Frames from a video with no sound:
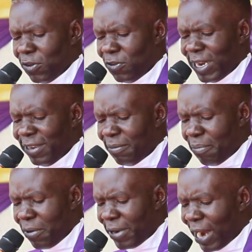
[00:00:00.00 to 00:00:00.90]
So that's
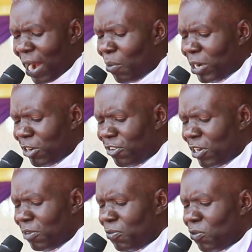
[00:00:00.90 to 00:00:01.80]
important. And I wanted to
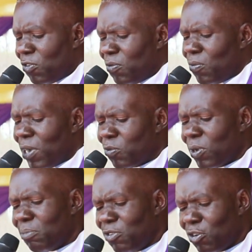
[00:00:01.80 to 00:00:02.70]
say the few words
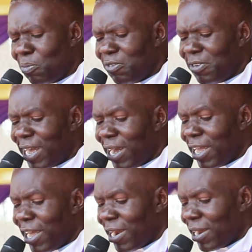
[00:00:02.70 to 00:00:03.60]
when Bishop is there
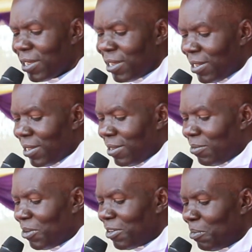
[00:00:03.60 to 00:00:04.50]
hearing.
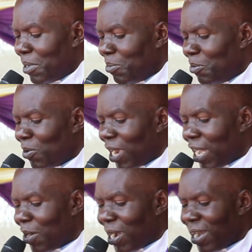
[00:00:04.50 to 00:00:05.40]
Because sometimes you
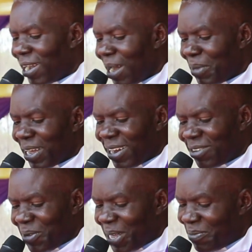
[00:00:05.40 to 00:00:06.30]
like
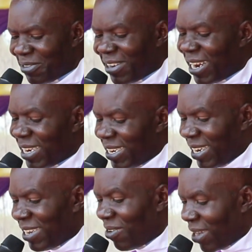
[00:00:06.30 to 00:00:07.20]
coming to him so that he
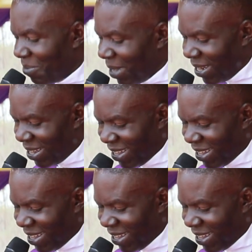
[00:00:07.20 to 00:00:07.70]
says, okay, but...